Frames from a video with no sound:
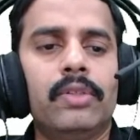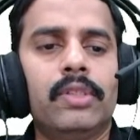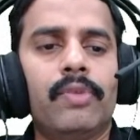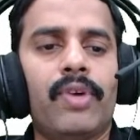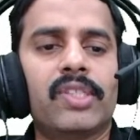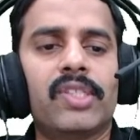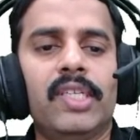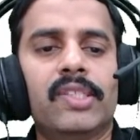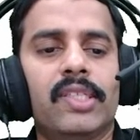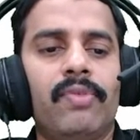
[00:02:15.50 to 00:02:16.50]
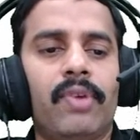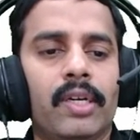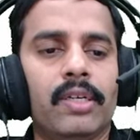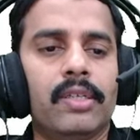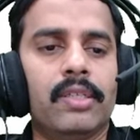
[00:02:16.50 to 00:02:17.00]
The function is given,
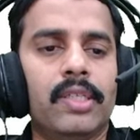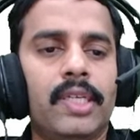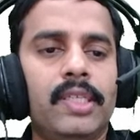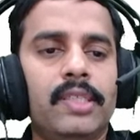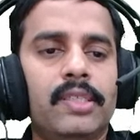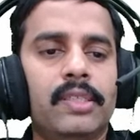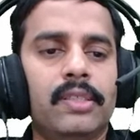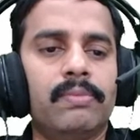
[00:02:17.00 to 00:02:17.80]
that is